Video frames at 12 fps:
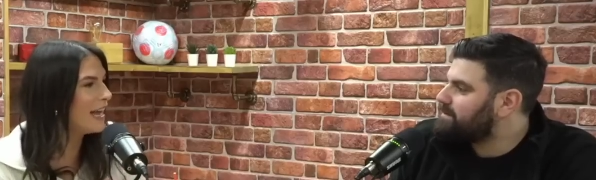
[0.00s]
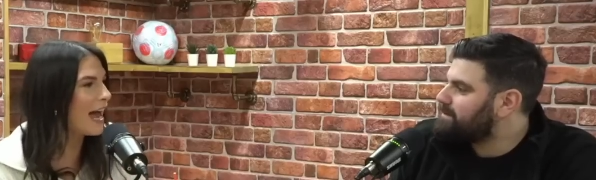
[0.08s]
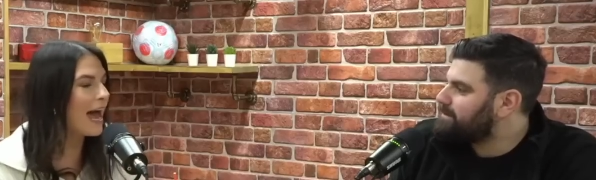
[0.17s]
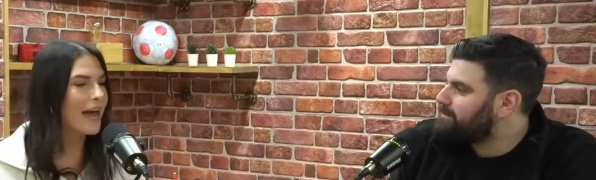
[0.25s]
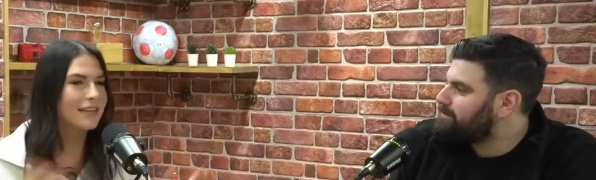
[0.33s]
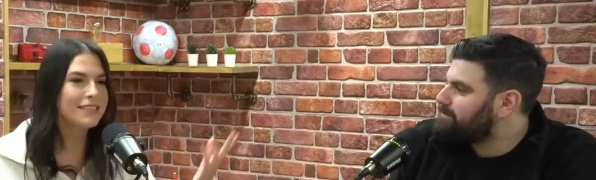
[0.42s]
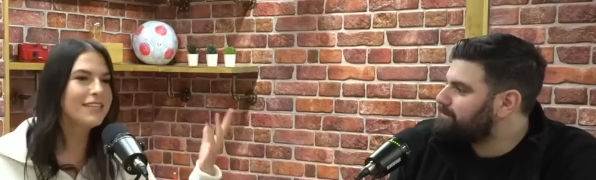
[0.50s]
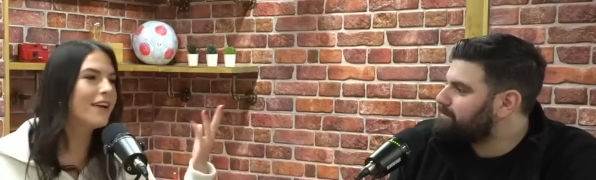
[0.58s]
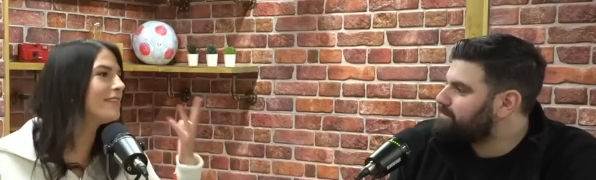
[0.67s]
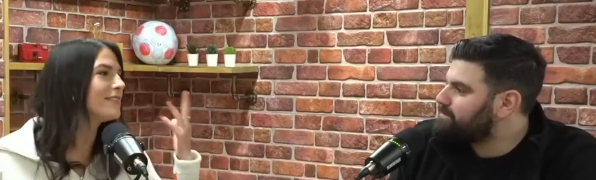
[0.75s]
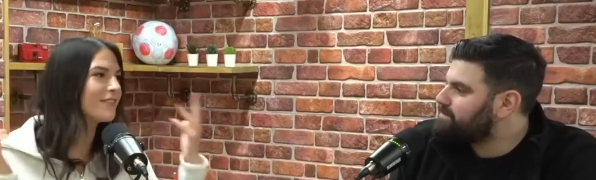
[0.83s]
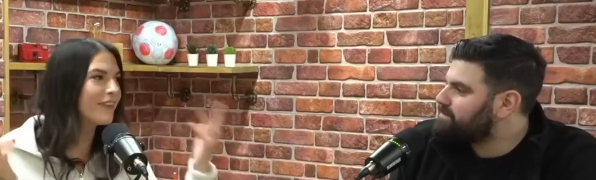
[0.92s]
Speaker 1: And, you know,
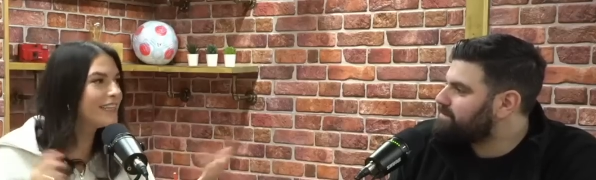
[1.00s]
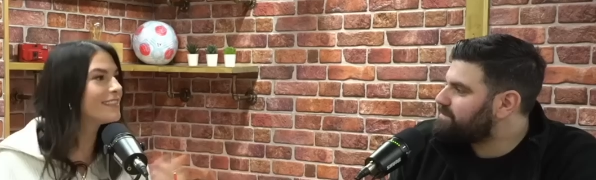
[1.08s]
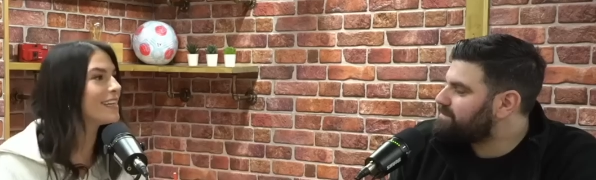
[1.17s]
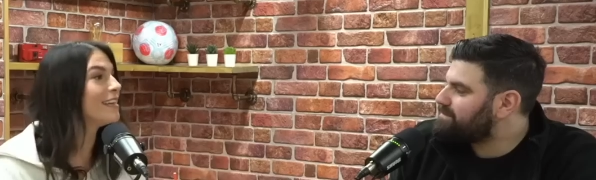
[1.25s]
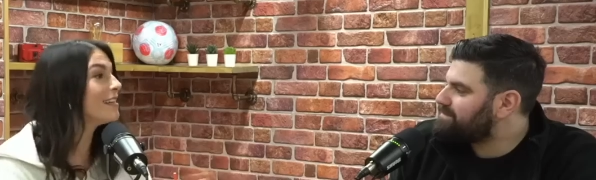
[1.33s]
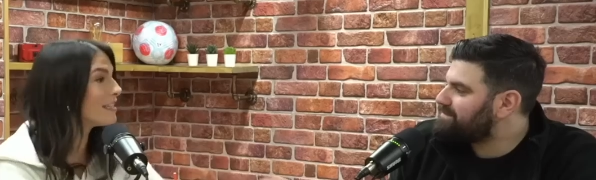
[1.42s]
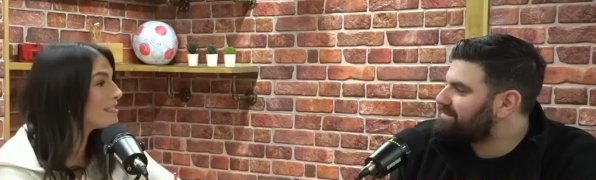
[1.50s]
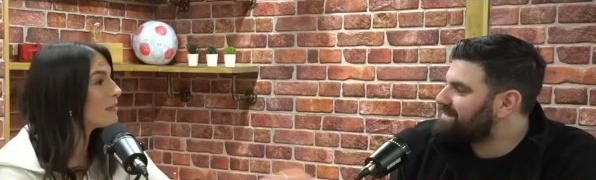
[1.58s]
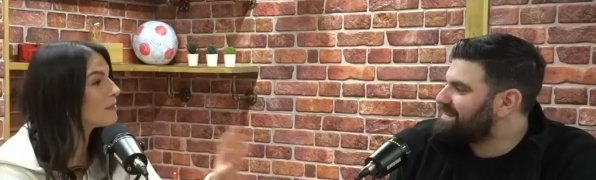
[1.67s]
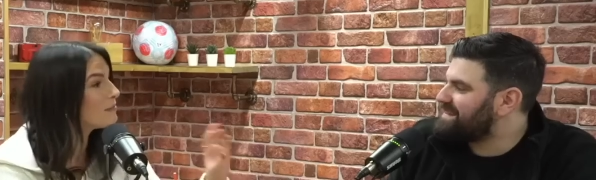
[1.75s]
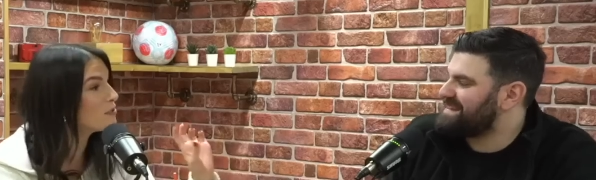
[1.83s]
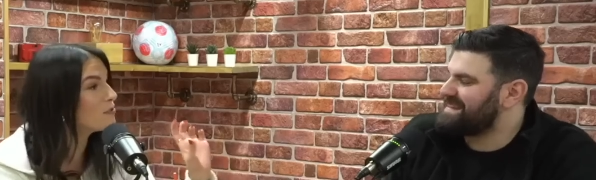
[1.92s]
it's great to, like,
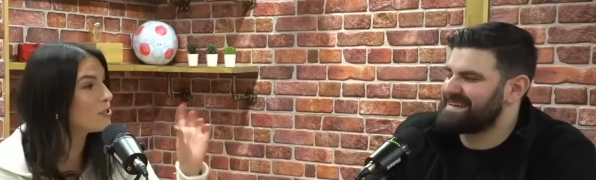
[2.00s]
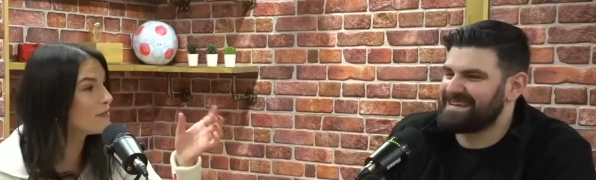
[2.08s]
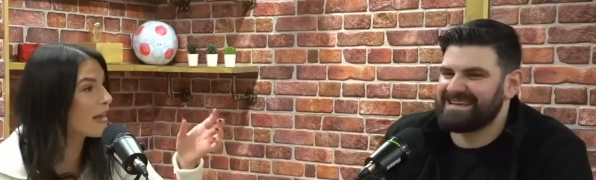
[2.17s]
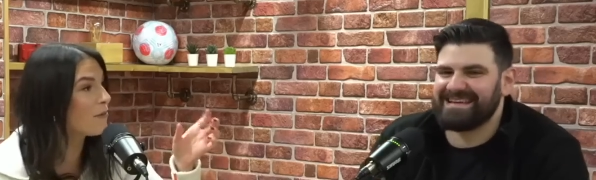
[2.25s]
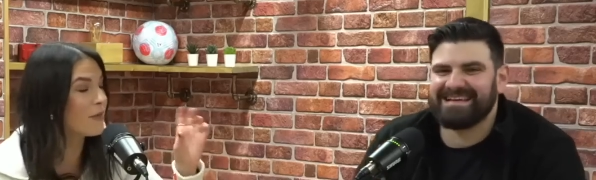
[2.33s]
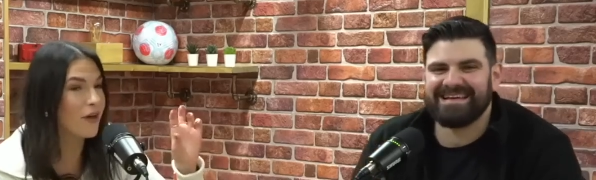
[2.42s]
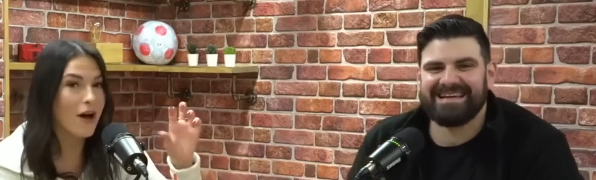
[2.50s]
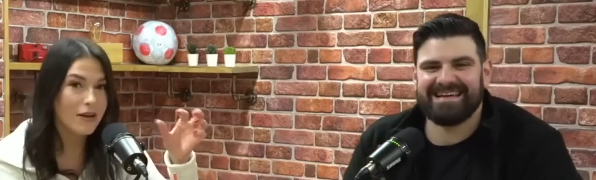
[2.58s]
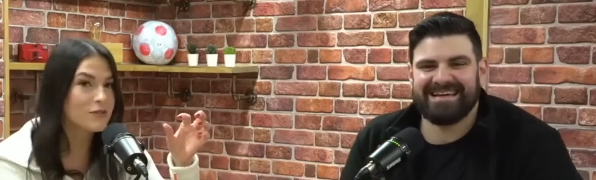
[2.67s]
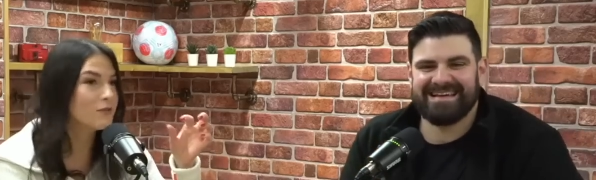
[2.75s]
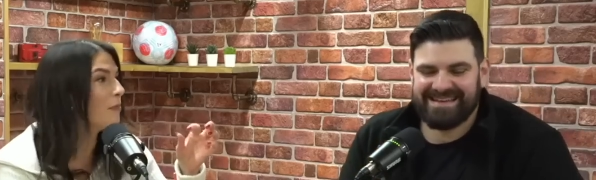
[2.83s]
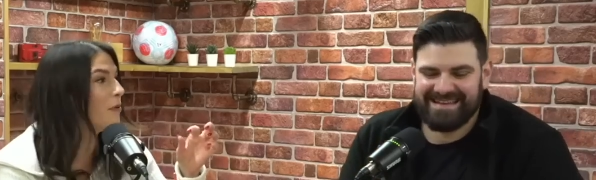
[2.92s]
sometimes you'll do that with
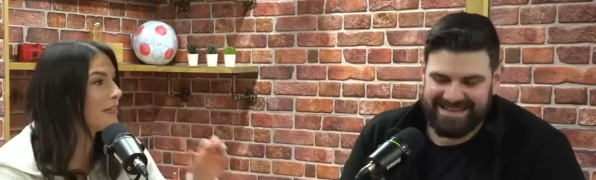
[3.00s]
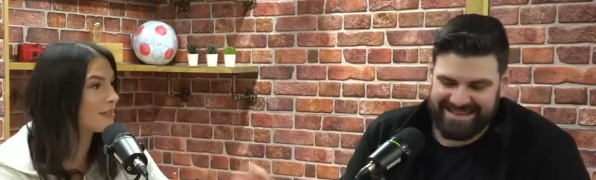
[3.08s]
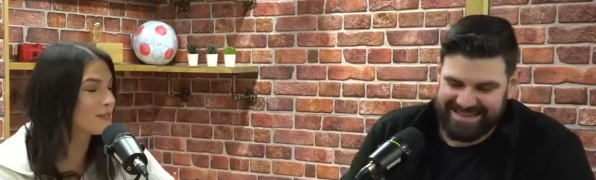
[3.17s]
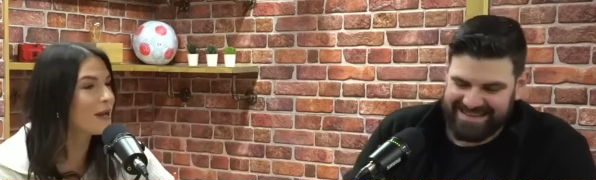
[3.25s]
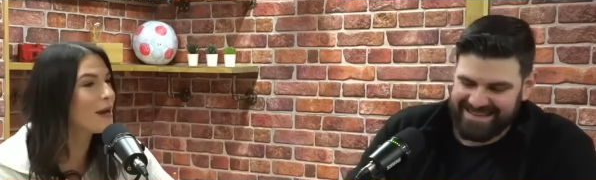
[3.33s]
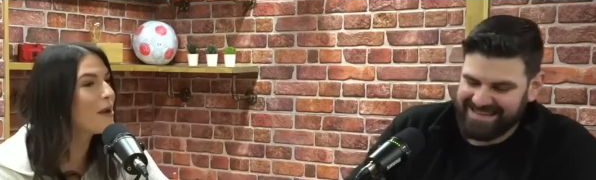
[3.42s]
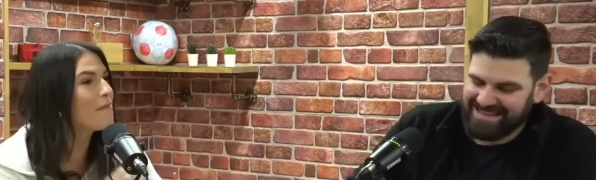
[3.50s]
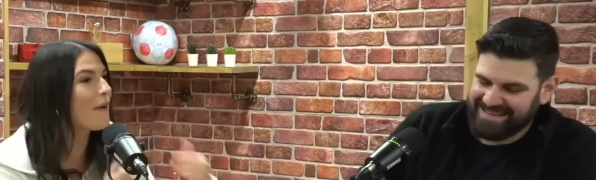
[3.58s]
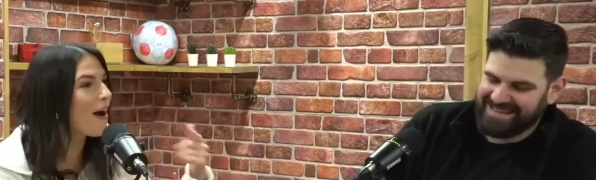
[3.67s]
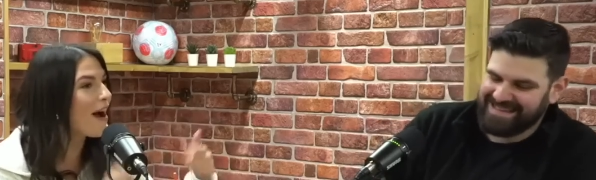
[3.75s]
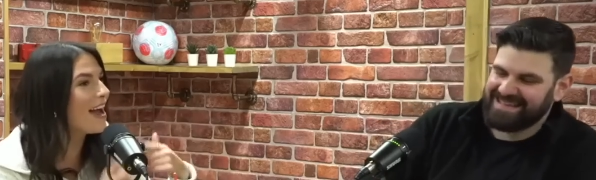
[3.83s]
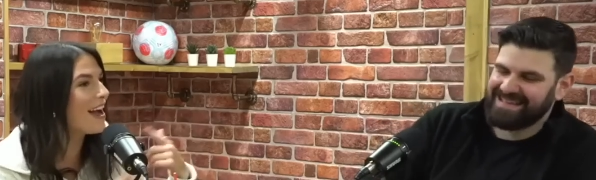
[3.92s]
Arsenal points. No, no, but
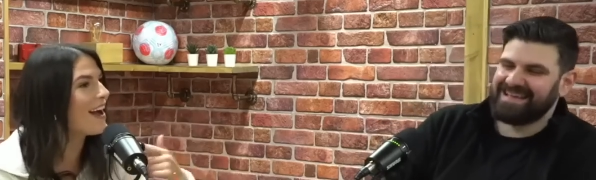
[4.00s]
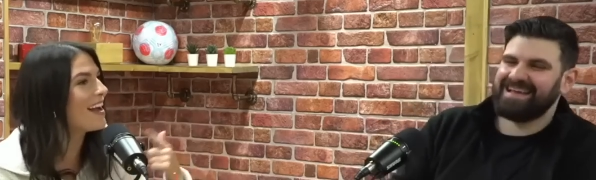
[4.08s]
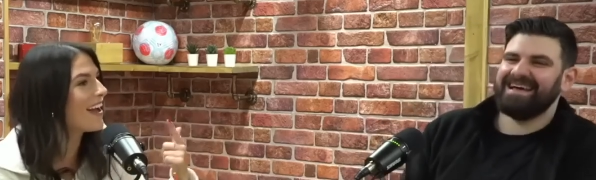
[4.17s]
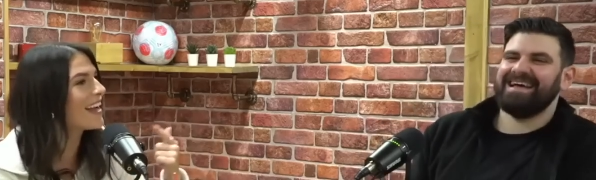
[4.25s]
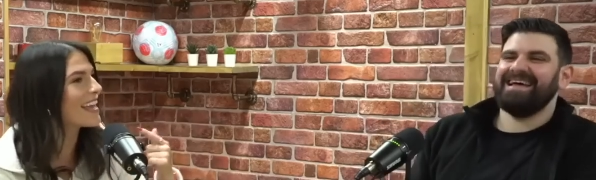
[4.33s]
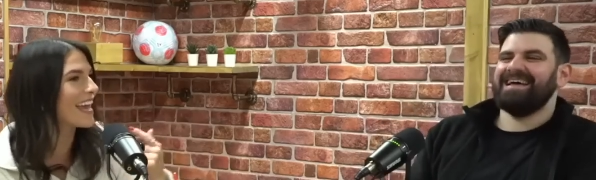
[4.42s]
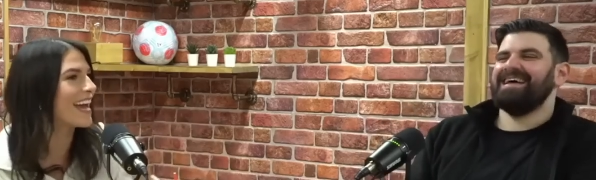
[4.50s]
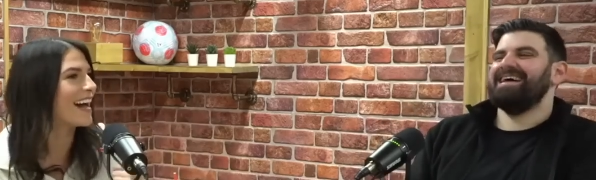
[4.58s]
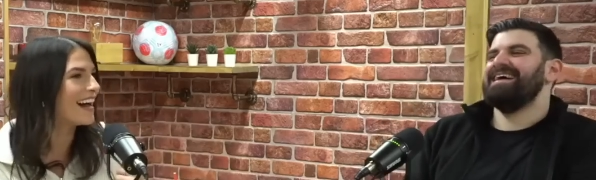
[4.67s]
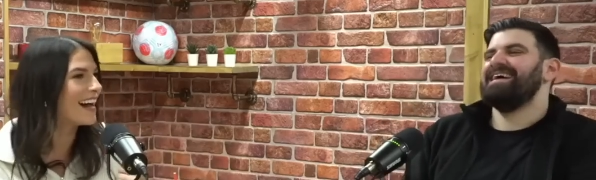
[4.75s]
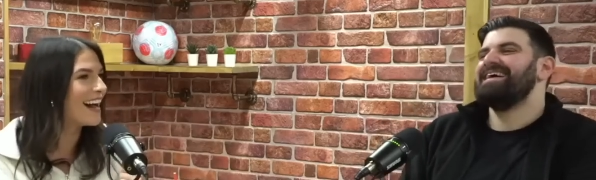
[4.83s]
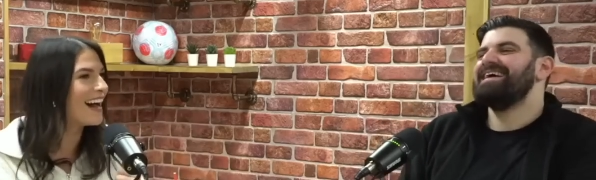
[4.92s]
I, I like it.
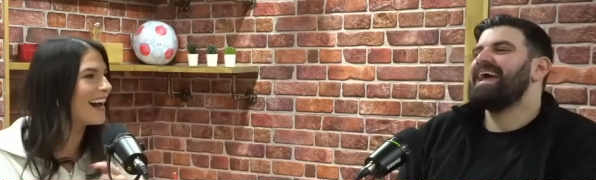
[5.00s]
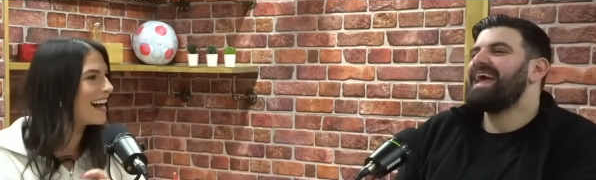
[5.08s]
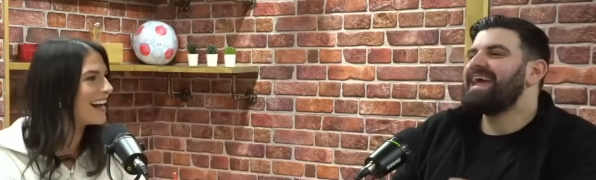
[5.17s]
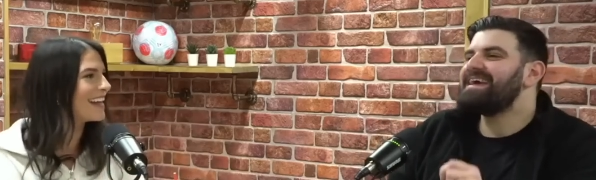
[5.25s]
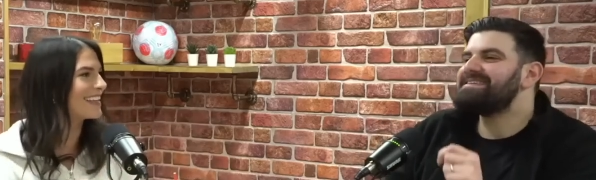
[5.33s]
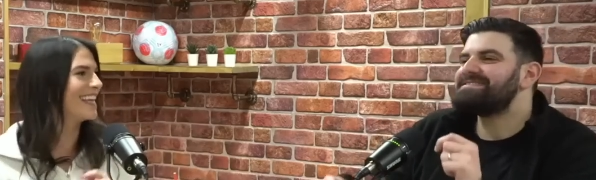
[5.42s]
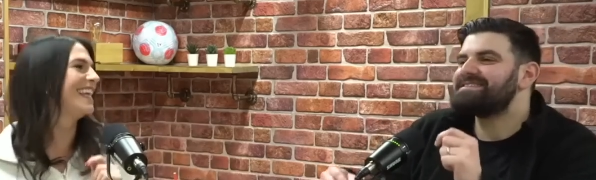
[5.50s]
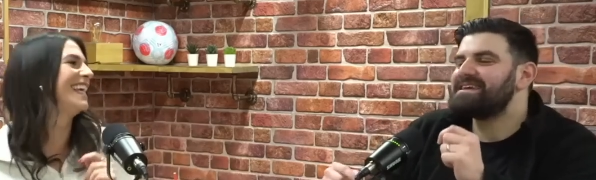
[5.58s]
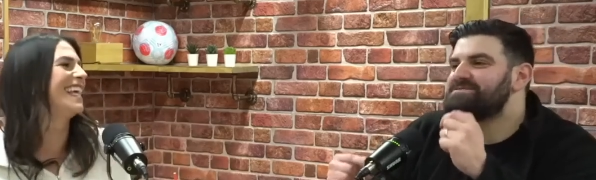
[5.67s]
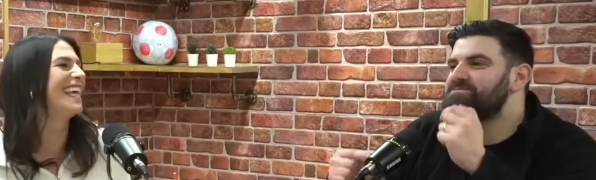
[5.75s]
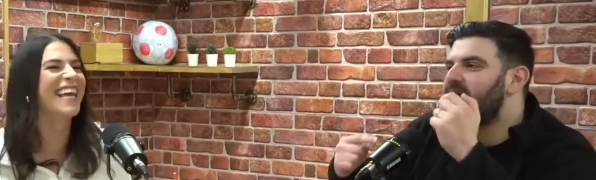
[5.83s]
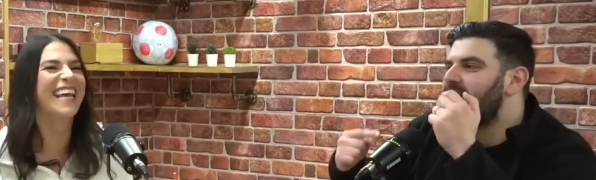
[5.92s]
It's, it's
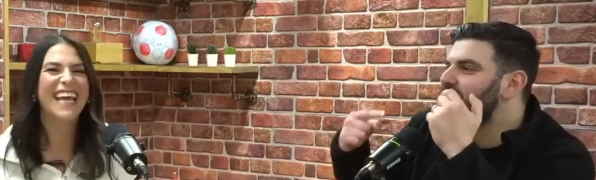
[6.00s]
my